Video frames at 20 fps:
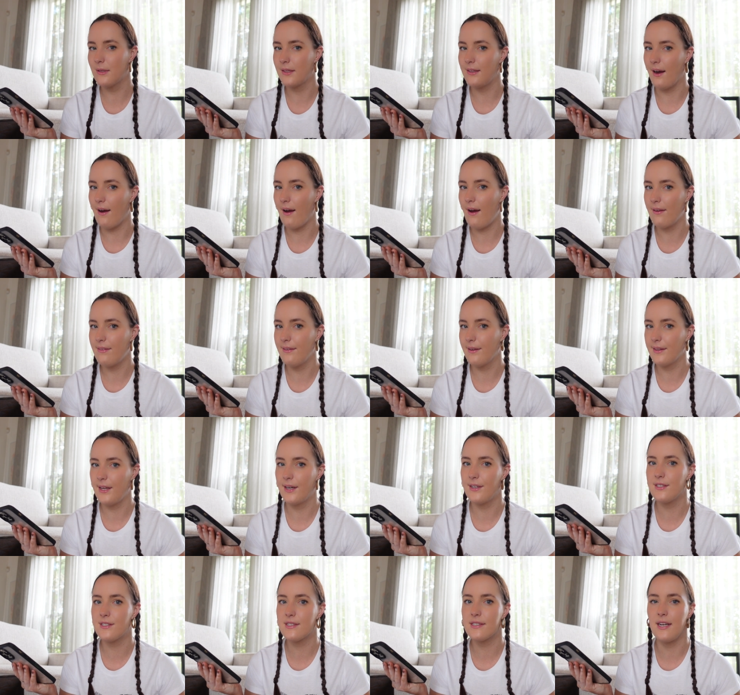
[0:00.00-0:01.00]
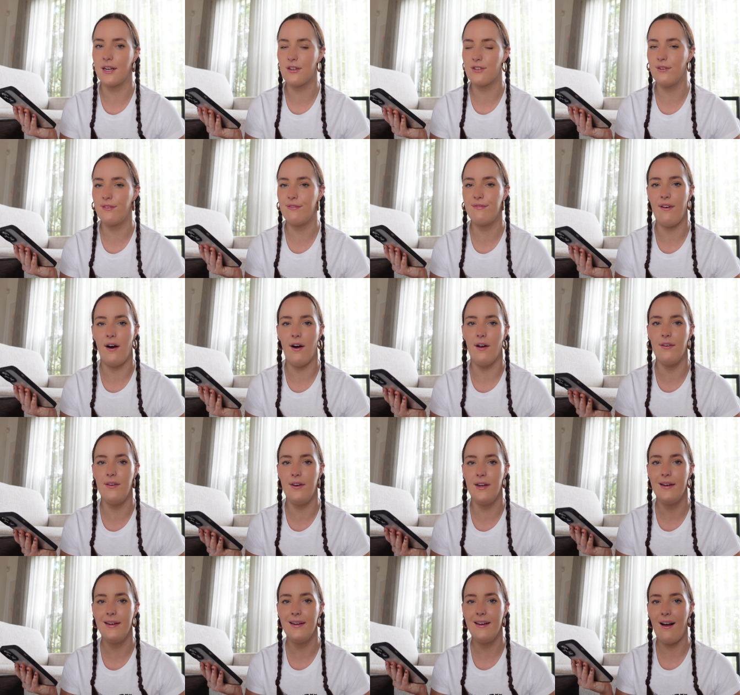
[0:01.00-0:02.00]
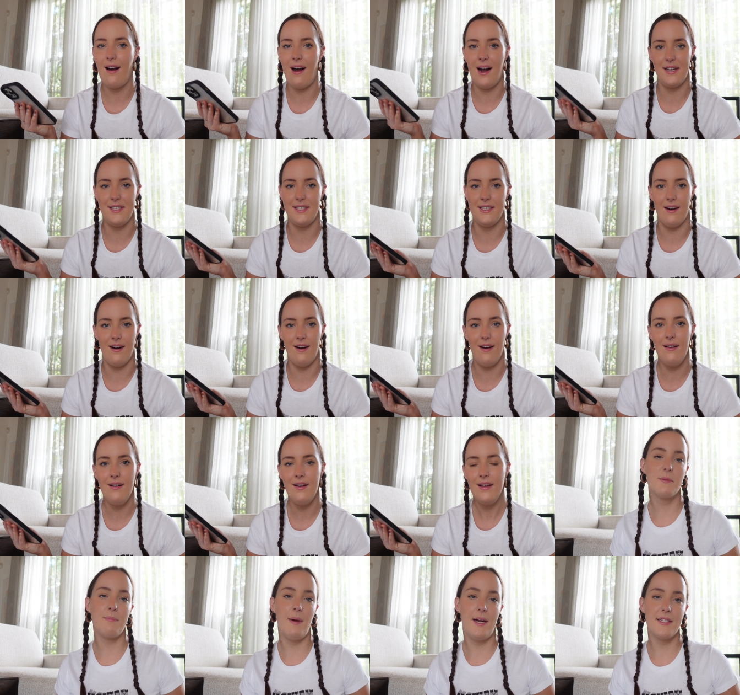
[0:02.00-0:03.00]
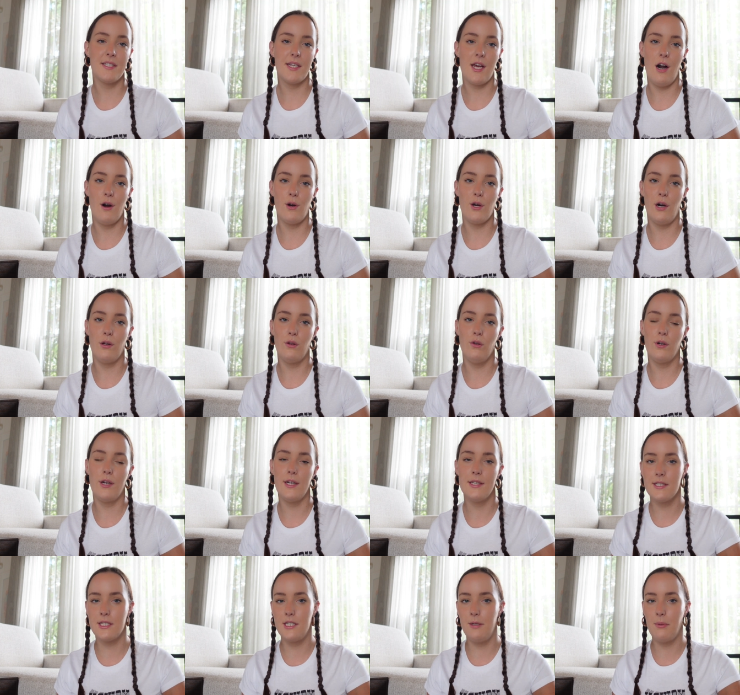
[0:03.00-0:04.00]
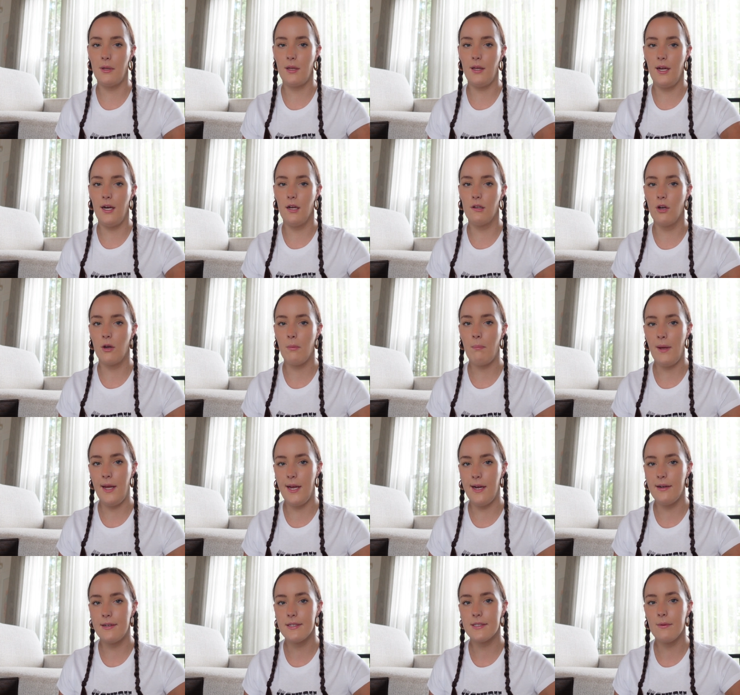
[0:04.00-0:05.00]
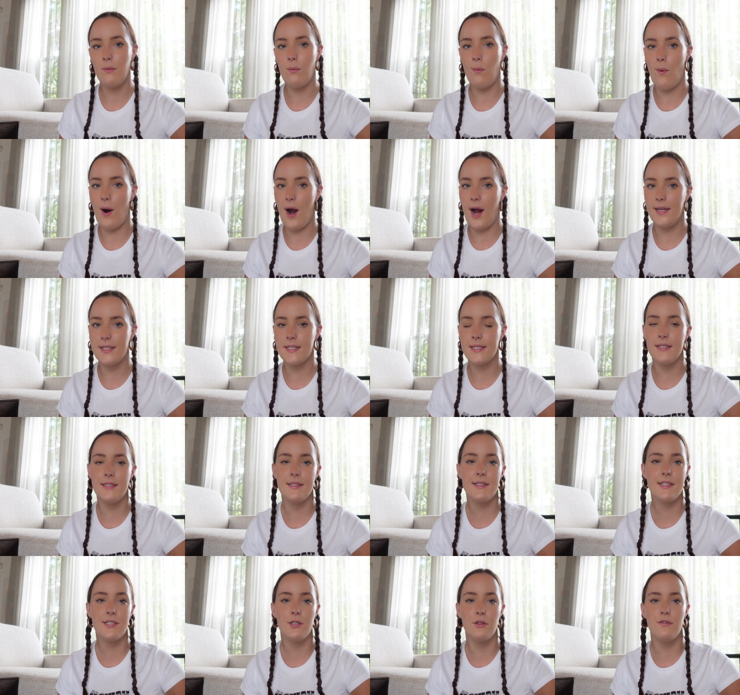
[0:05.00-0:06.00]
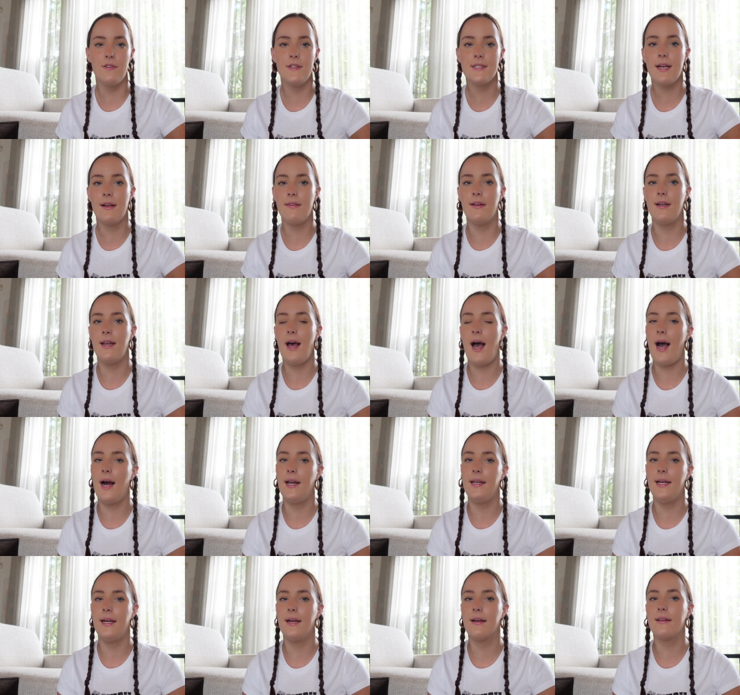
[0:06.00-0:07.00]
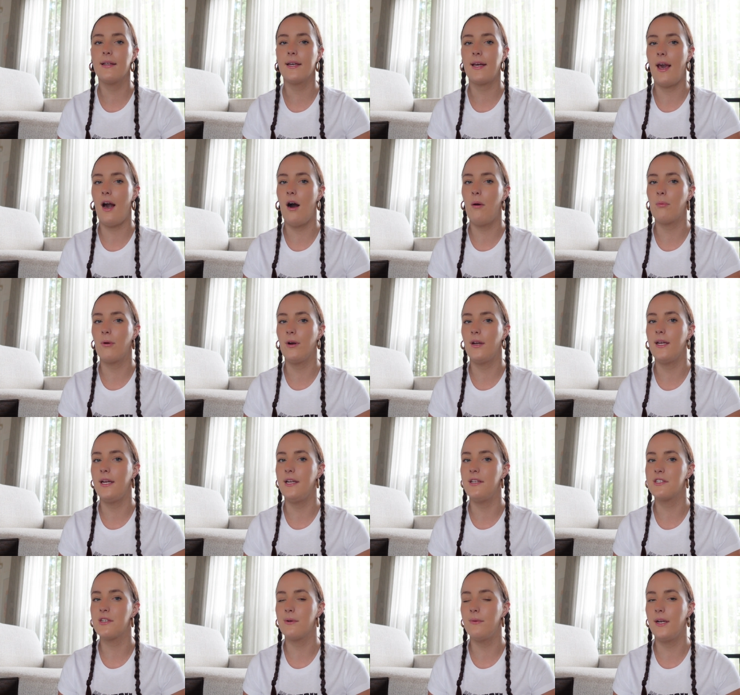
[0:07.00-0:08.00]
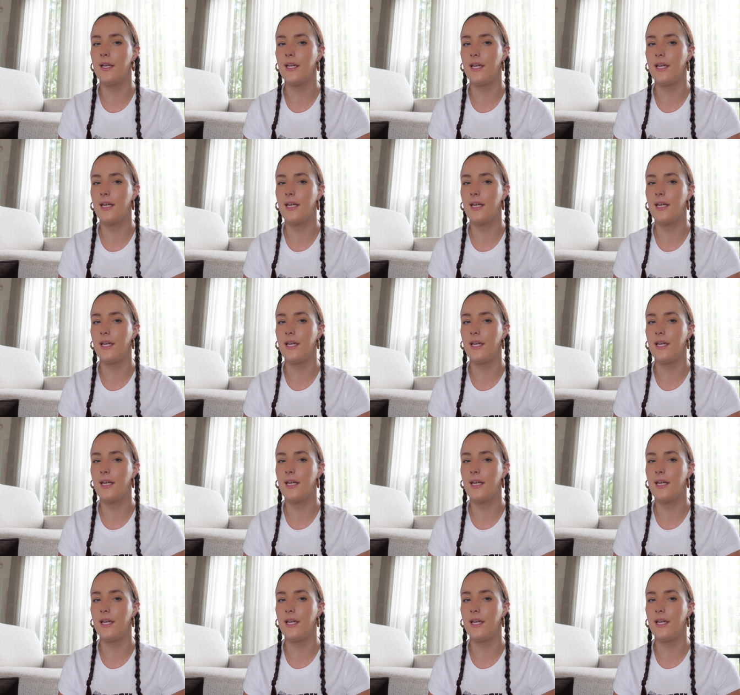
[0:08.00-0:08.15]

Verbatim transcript: with that. I think that is such a fun idea. The space cowgirl look is typically a lot of pinks, whites, and silvers, and then adding the cow print into it